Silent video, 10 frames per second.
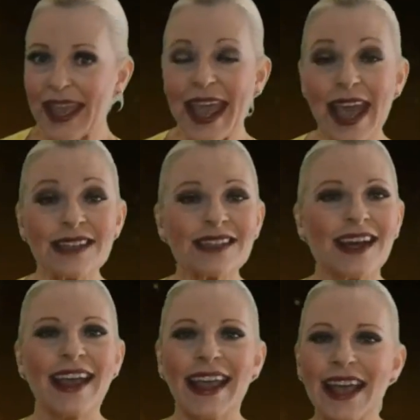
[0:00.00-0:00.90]
and
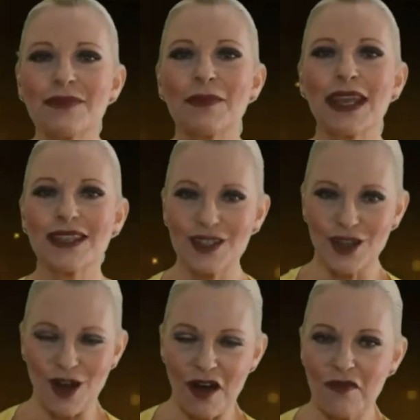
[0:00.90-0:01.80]
a handmade
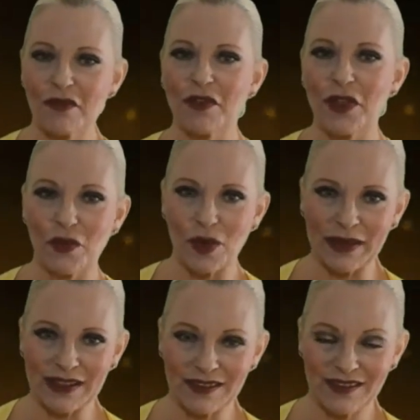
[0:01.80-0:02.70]
scarf for the
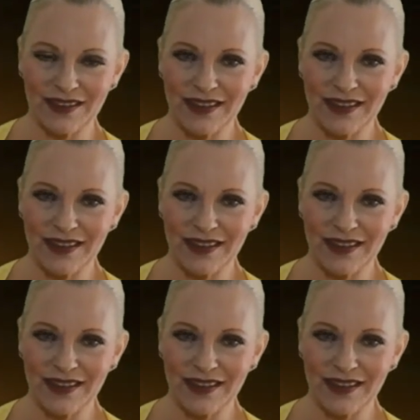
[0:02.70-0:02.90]
woman.